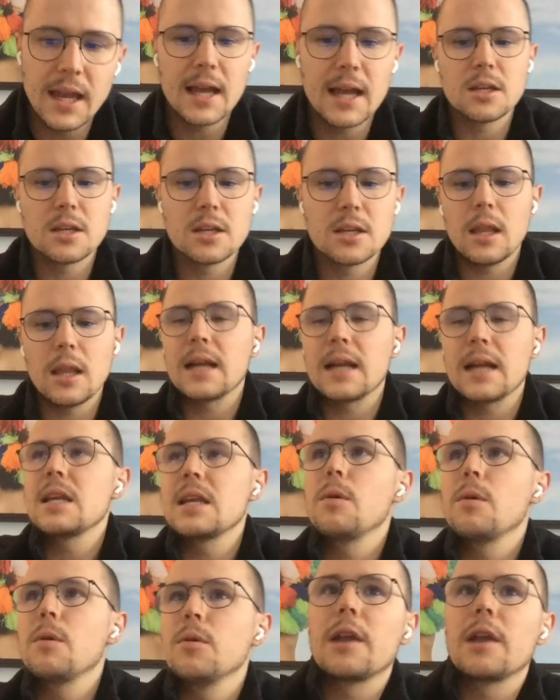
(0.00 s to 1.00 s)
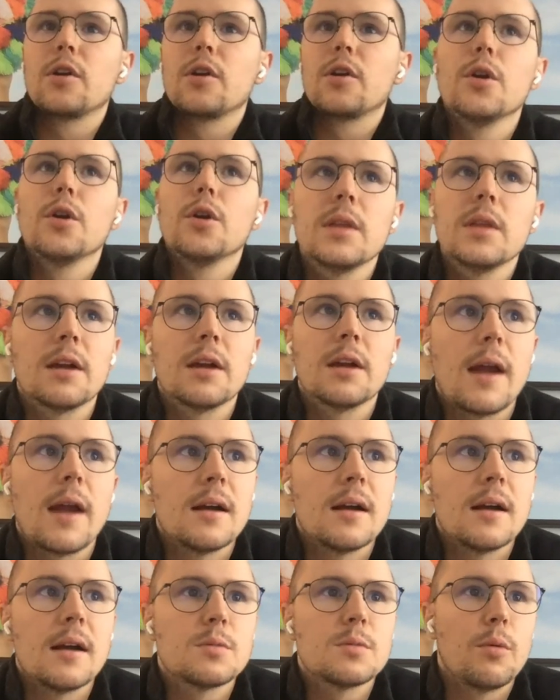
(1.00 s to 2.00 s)
so like I said, we were Googling
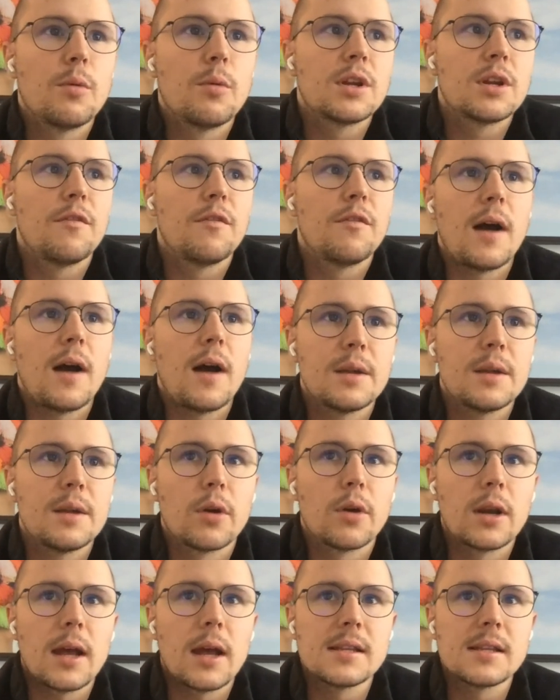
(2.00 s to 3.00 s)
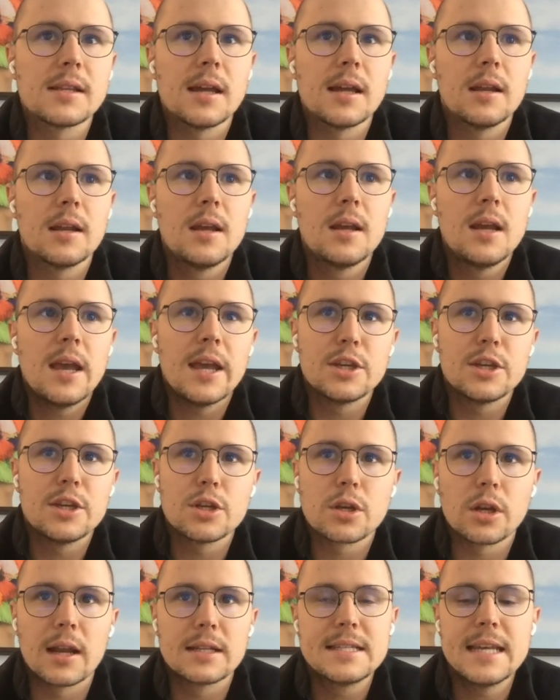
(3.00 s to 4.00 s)
around. We wanted to find a product that is just
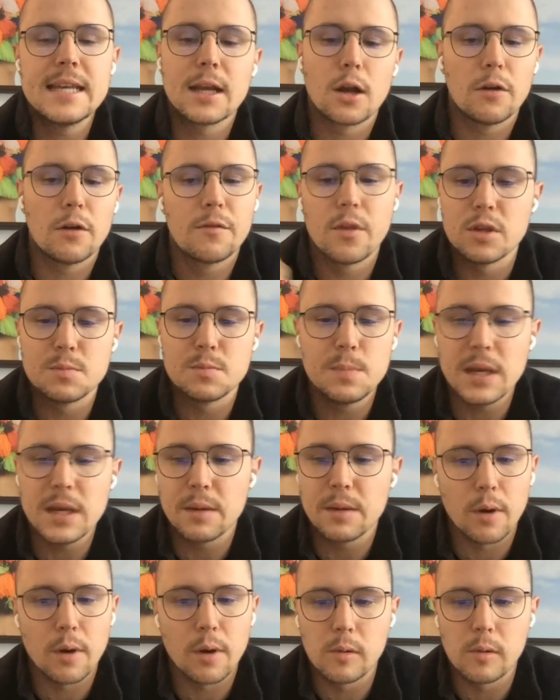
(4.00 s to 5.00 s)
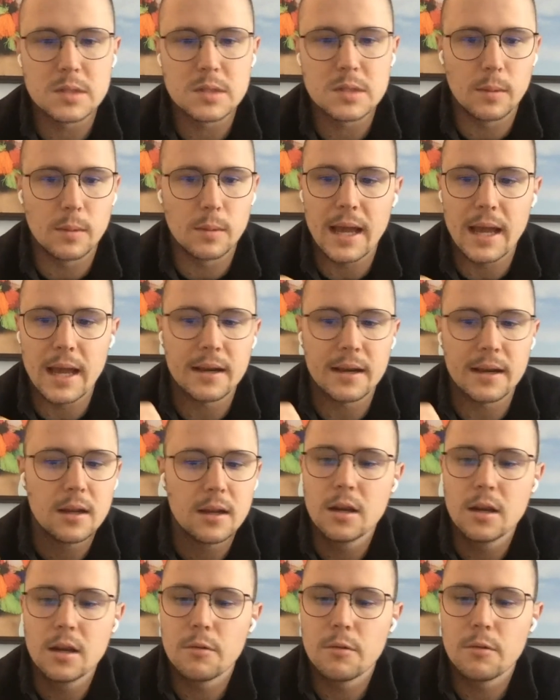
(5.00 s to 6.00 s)
going to tick off those big problems that we had,
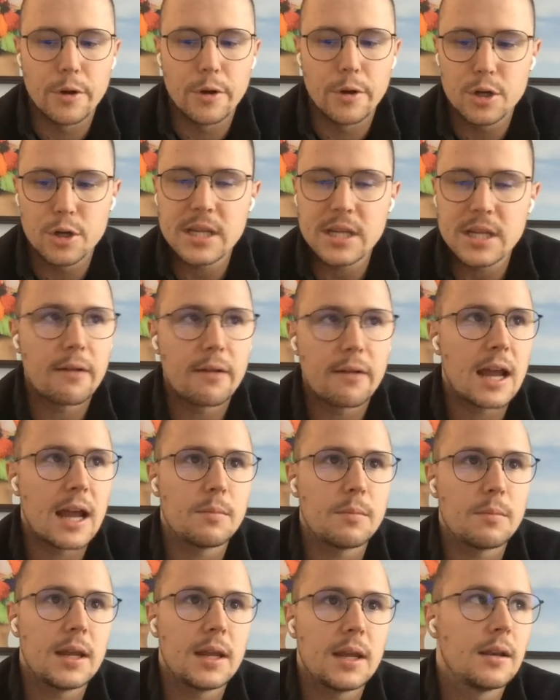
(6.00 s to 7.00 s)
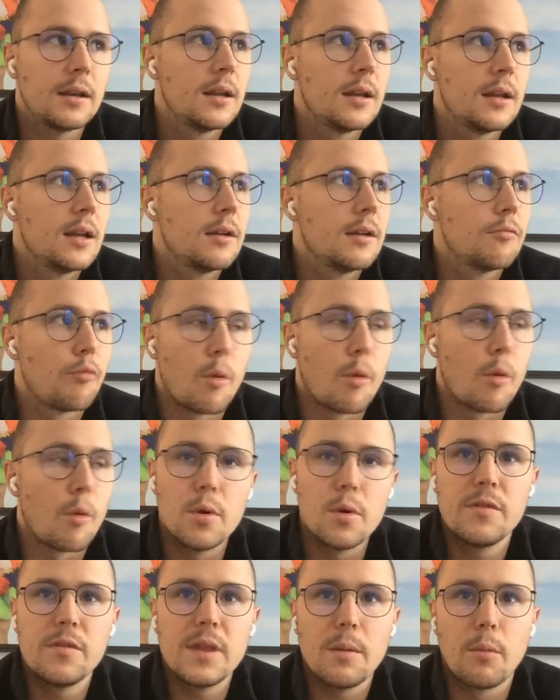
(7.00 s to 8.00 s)
reduce our admin,
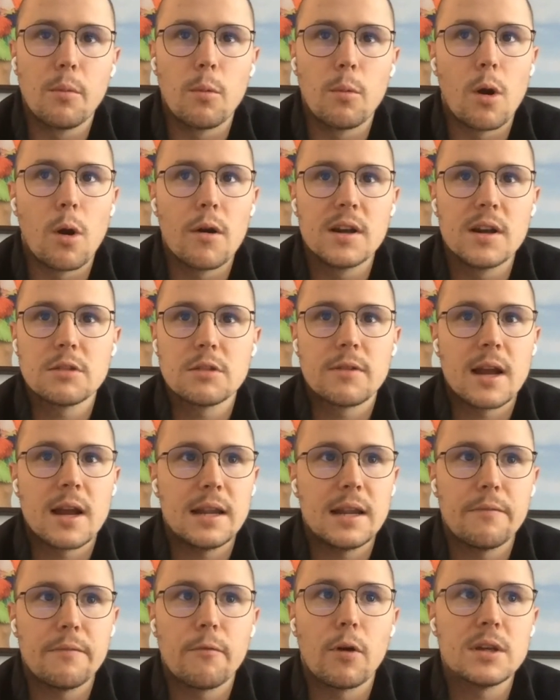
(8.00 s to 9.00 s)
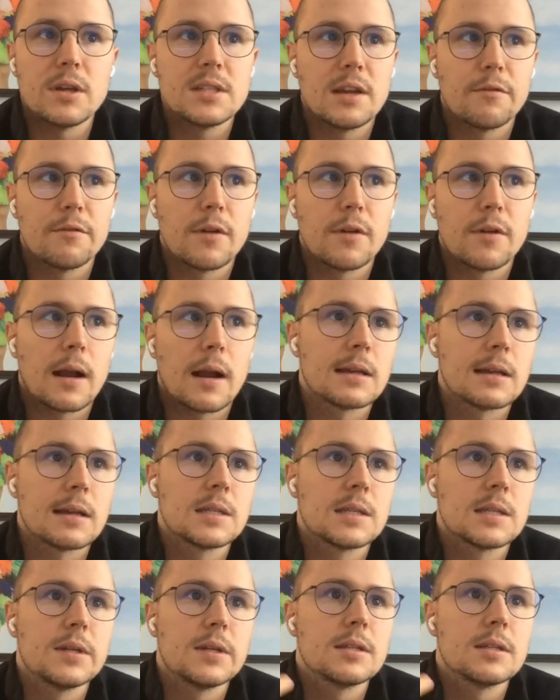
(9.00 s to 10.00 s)
remove the worries around invoicing for our
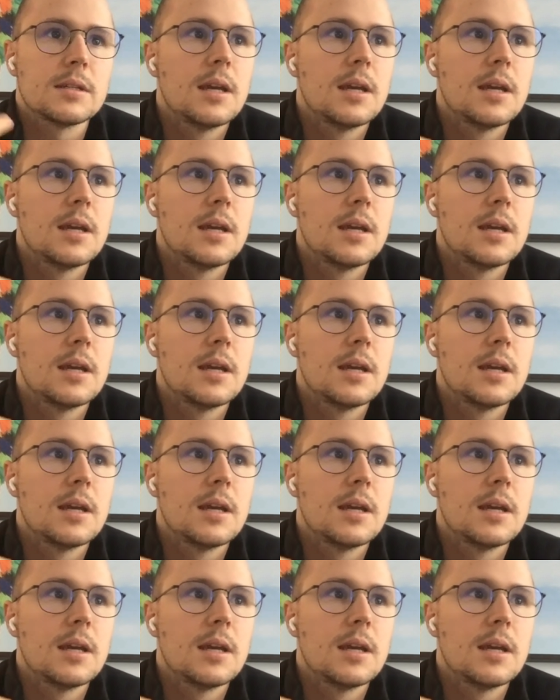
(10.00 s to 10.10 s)
customers,